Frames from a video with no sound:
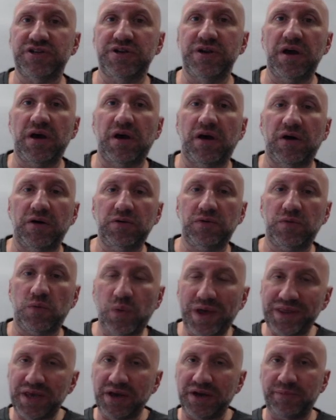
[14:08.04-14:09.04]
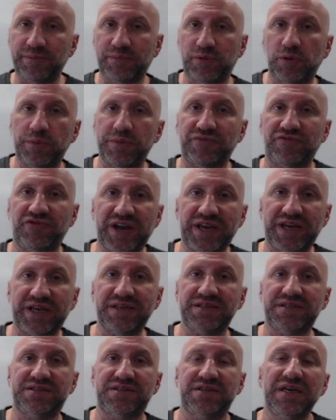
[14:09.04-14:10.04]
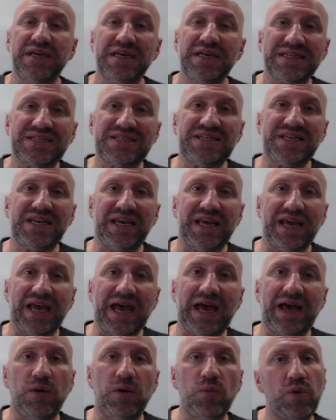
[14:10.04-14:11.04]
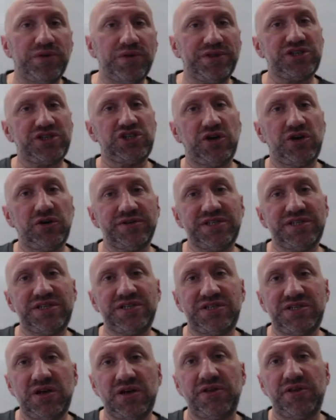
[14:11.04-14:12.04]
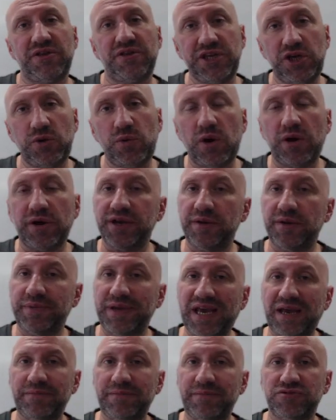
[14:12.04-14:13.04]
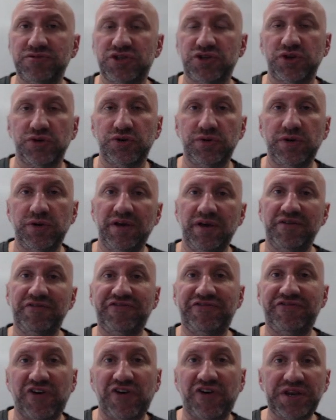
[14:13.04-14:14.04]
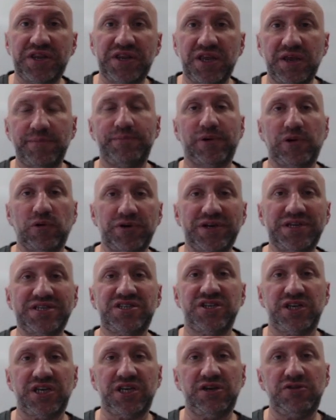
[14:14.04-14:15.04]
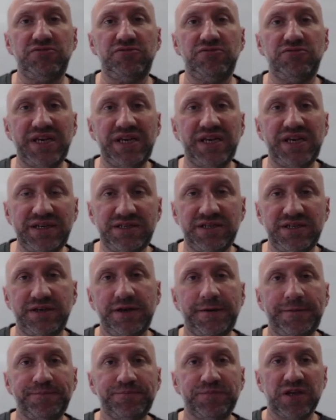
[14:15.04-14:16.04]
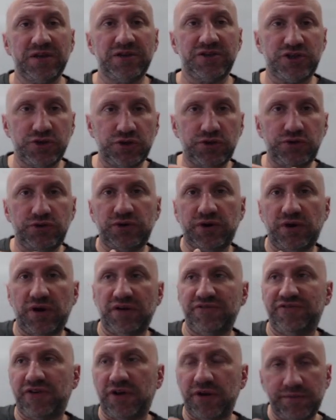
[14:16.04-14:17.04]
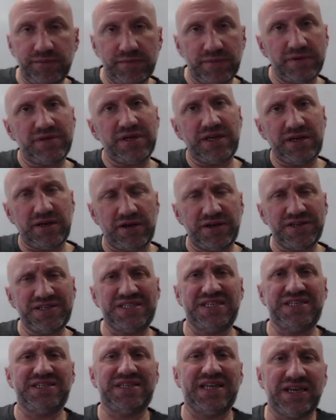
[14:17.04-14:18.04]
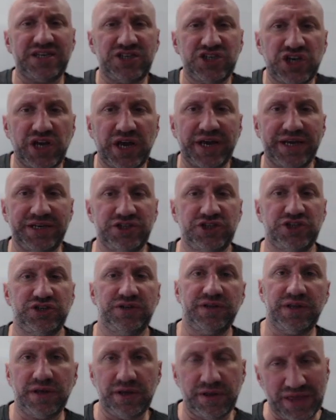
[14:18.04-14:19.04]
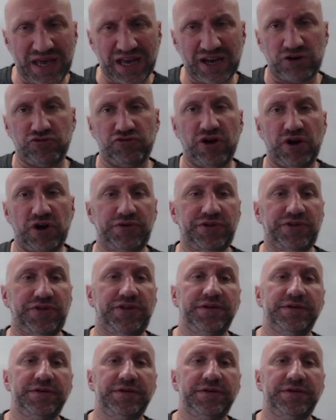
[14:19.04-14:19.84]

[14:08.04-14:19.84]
know where the unemployment rate is sitting at and what the chances are that you are going to be able to find the employees that you need to kind of assist that change, that growth.